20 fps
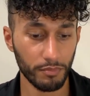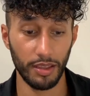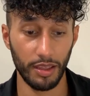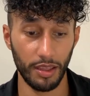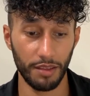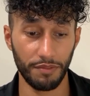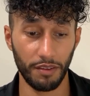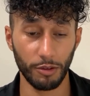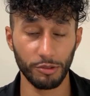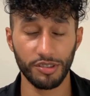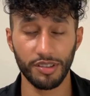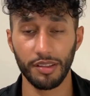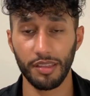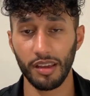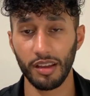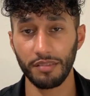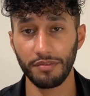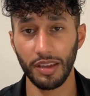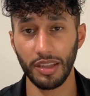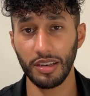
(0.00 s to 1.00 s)
If I was to
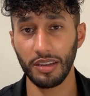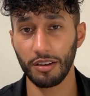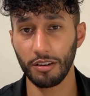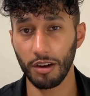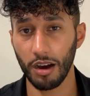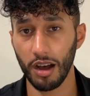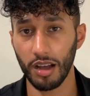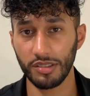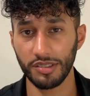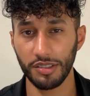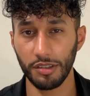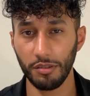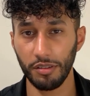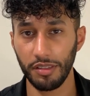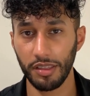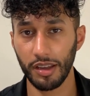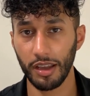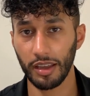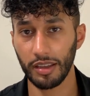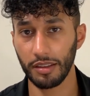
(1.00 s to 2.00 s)
think of any cons, the only
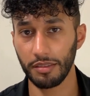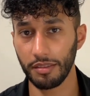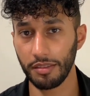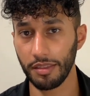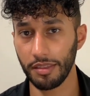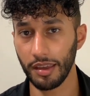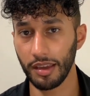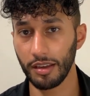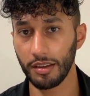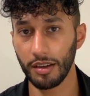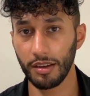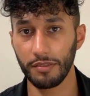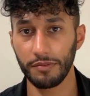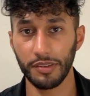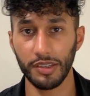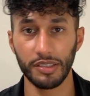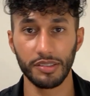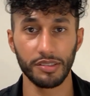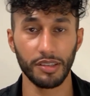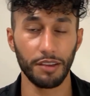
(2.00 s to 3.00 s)
thing I can think of
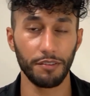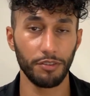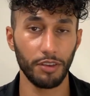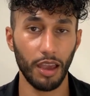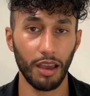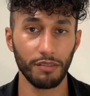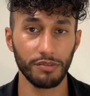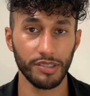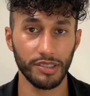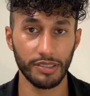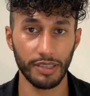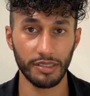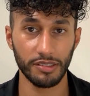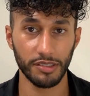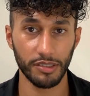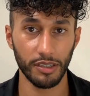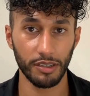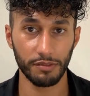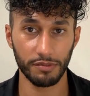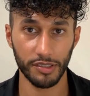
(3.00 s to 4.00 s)
is if you have
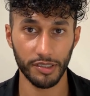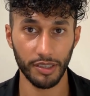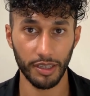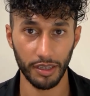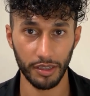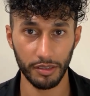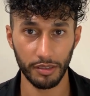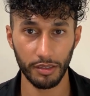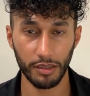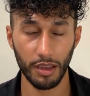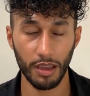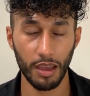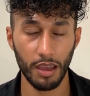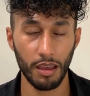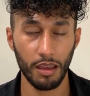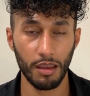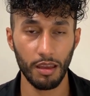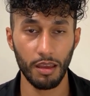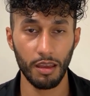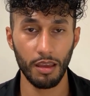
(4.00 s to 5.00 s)
sensitive skin,
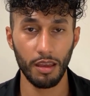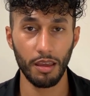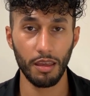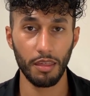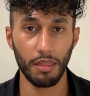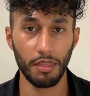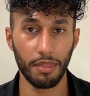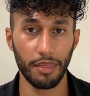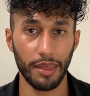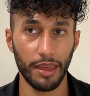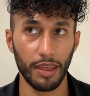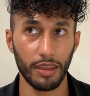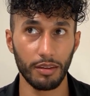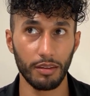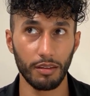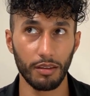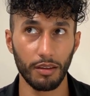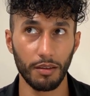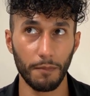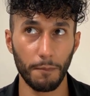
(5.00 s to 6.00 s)

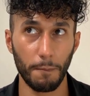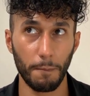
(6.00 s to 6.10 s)
then